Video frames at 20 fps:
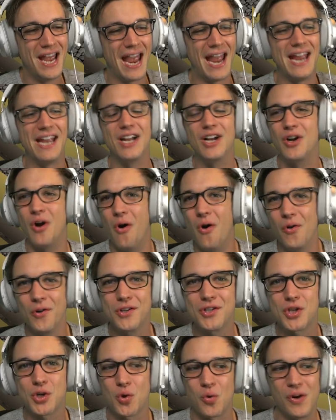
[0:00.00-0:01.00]
a
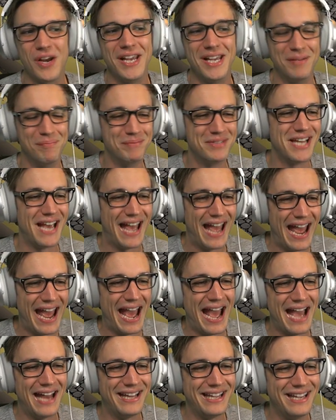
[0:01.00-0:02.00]
gold-trimmed
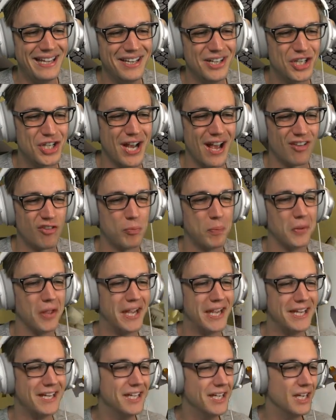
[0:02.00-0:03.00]
Addy
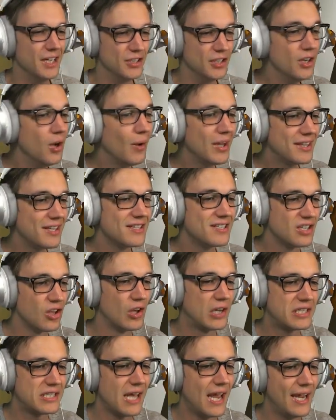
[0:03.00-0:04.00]
chestplate. You know what this
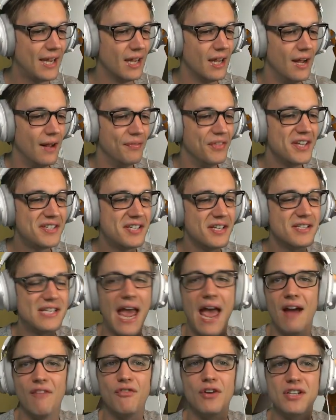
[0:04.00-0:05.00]
looks like? This is
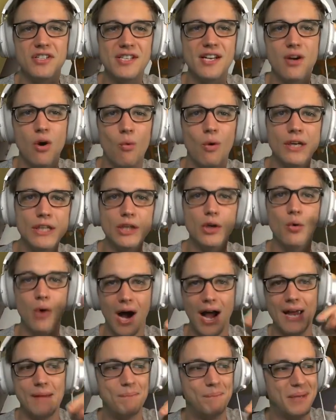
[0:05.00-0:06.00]
every single one of you
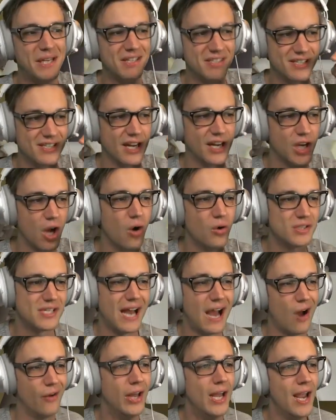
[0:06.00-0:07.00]
hype beasts that goes
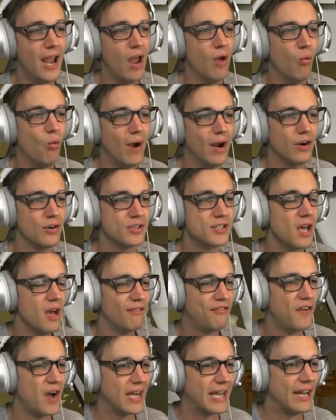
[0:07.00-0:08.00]
out and wears
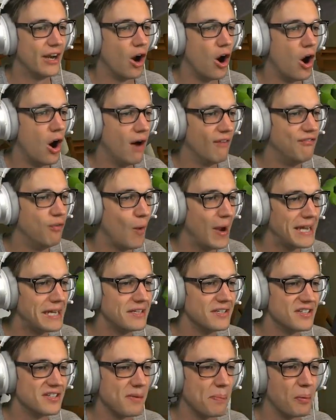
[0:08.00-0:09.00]
fucking Off-White
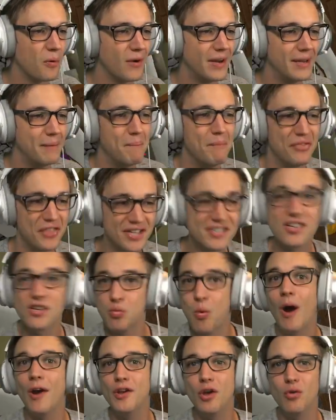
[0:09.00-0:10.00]
and Supreme. This is
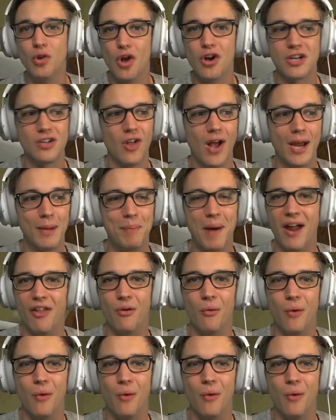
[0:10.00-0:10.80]
what you look like, by the